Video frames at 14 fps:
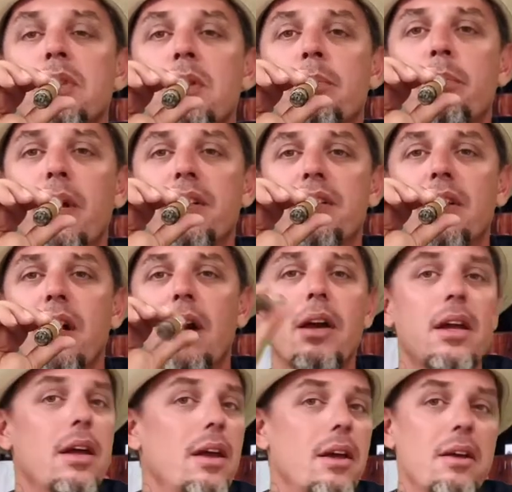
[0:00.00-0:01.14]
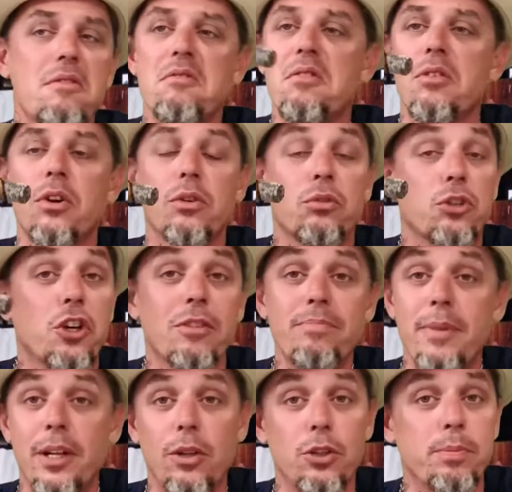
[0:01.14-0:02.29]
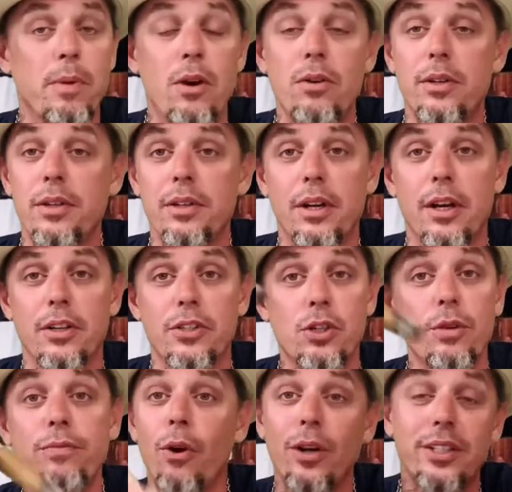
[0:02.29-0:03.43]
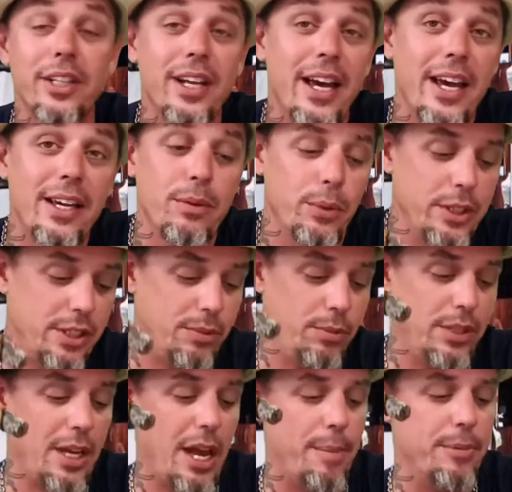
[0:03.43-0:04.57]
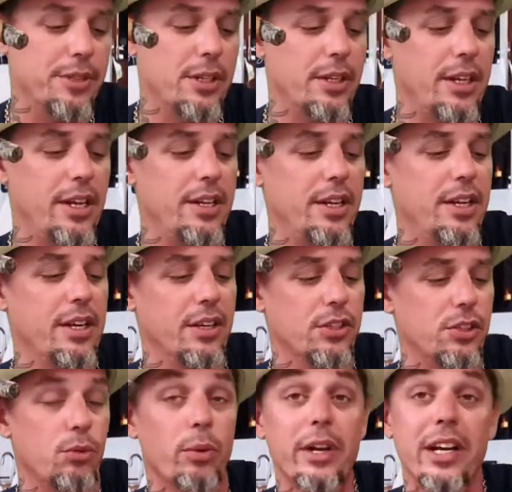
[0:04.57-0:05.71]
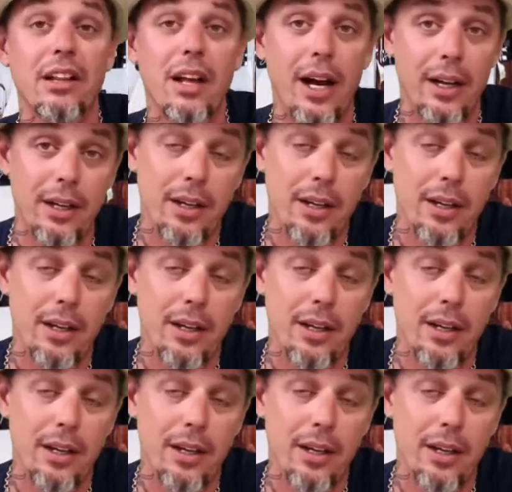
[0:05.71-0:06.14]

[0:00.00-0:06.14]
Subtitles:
But good mellow smoke. So far today, what time is it? It is 3 o'clock